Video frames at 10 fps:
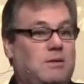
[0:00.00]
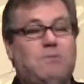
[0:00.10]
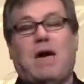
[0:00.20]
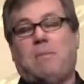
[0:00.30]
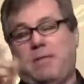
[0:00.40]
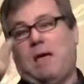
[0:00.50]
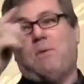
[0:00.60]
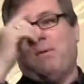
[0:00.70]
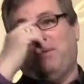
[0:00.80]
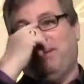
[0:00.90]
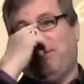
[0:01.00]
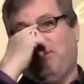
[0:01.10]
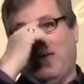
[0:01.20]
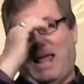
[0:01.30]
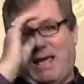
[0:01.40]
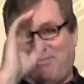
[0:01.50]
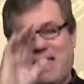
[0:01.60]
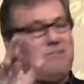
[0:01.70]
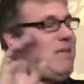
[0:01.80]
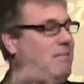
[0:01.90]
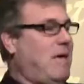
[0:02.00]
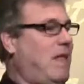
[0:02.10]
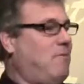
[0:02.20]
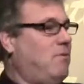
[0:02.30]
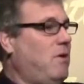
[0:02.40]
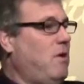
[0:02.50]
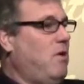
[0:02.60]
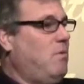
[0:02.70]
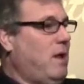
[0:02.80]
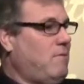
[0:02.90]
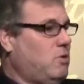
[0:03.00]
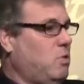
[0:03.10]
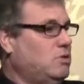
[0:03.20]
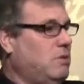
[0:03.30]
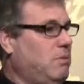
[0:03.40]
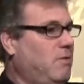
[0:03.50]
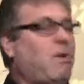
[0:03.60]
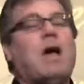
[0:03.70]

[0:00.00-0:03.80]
You've got to be that way with it. You've got to have that same kind of whatever towards unbelief.